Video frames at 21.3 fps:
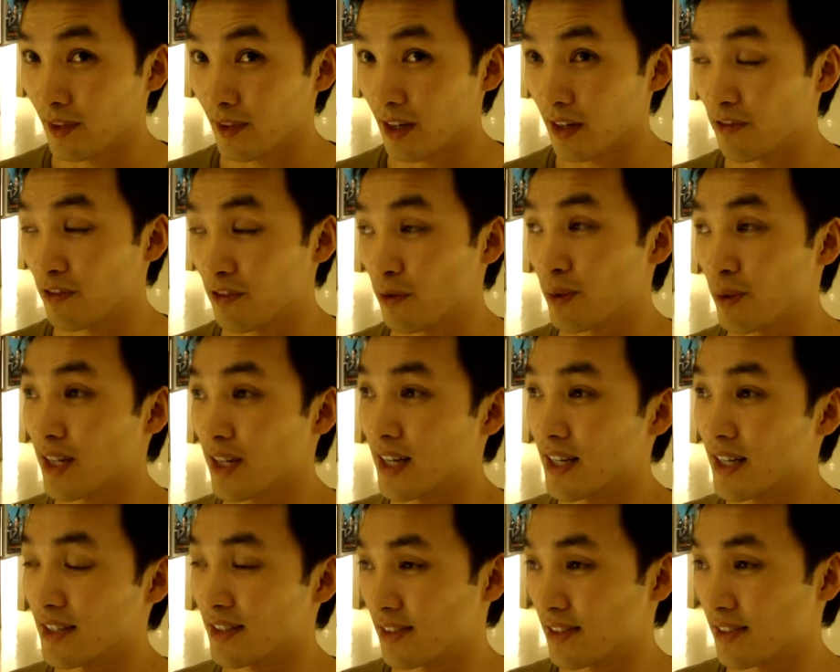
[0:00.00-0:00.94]
And for what I
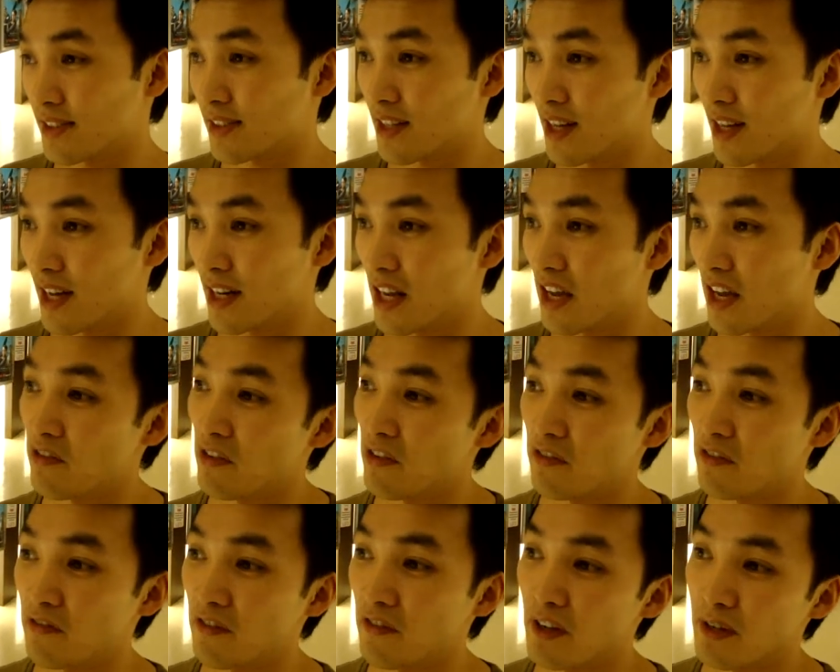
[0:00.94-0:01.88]
understand, every
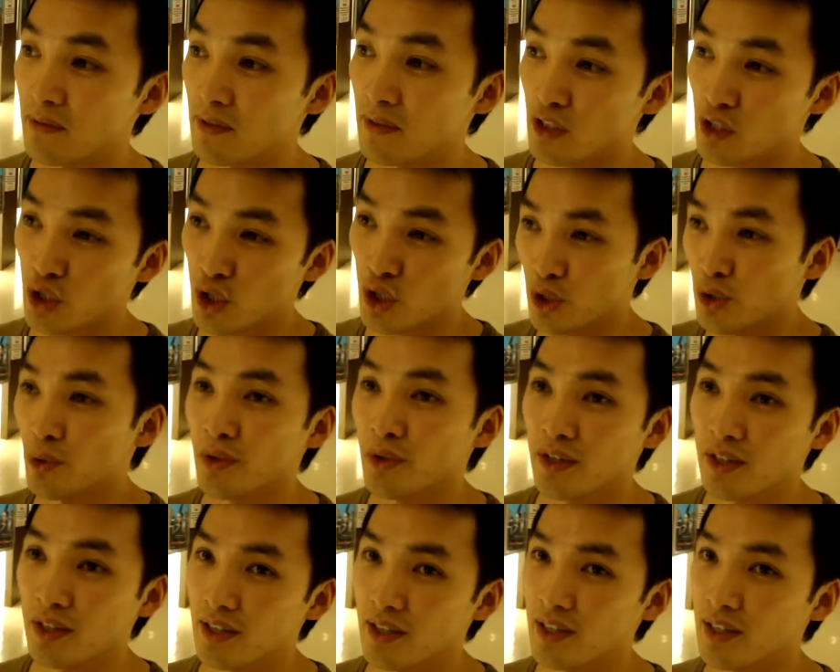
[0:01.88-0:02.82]
film that's
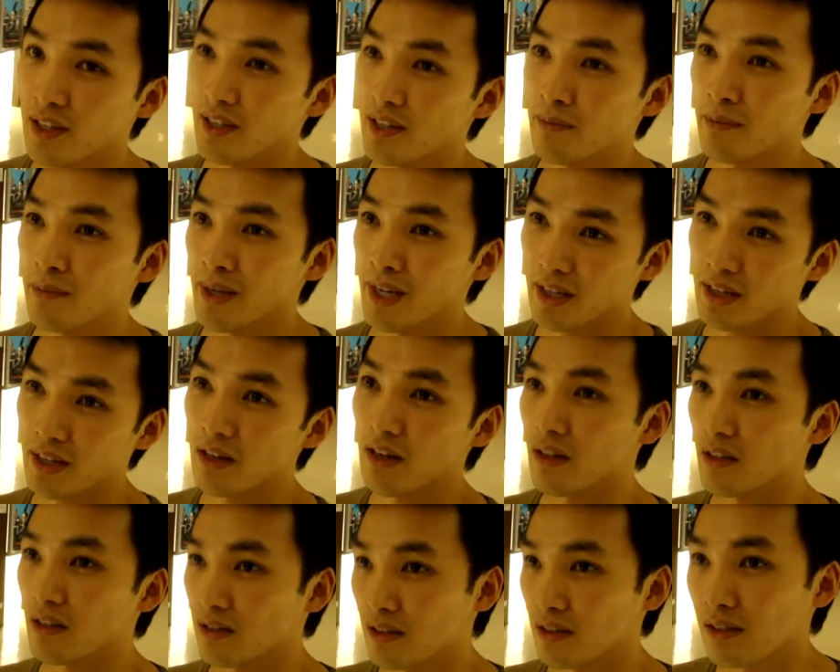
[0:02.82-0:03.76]
shown here, they make a
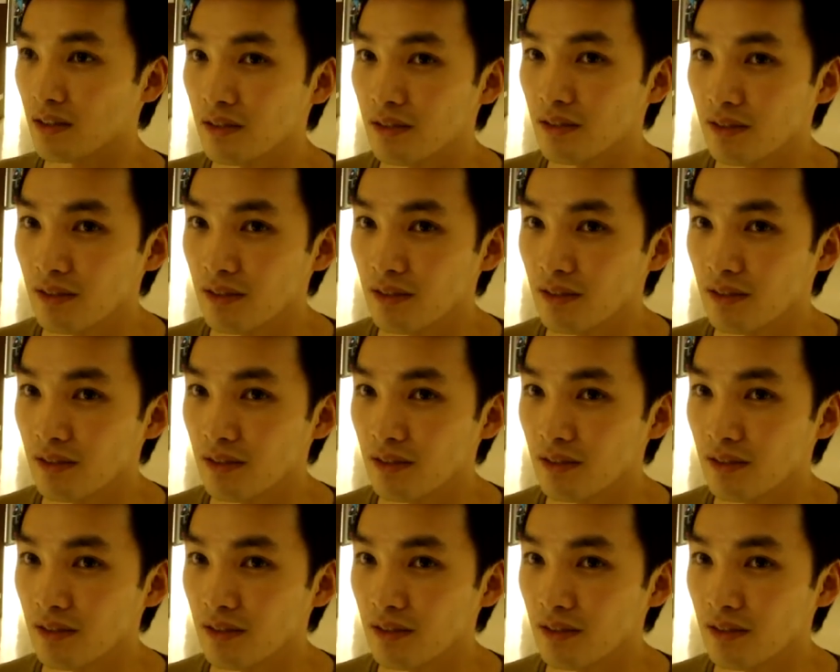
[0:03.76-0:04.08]
loss.